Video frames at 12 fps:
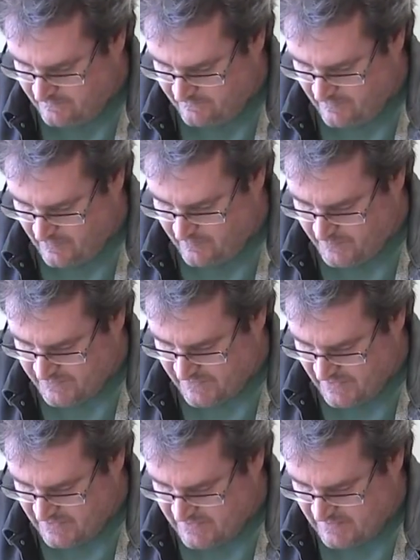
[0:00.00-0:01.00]
very
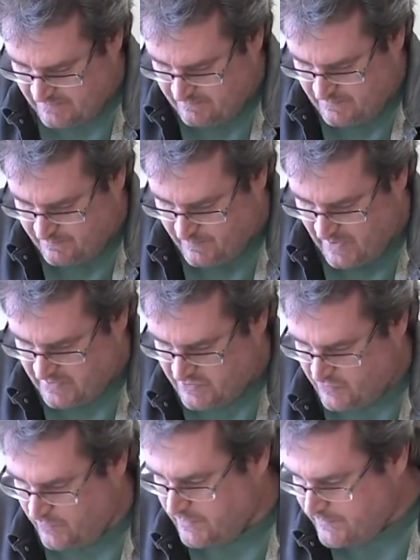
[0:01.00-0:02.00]
precise box
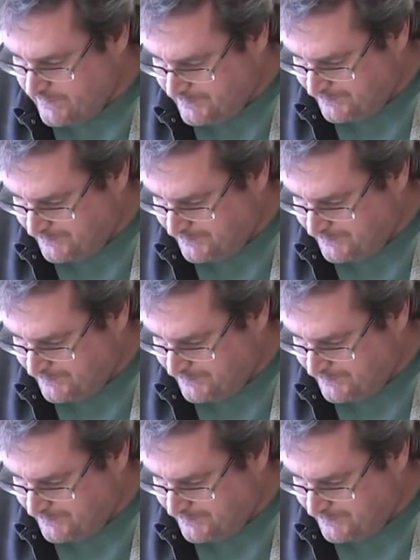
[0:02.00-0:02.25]
joint.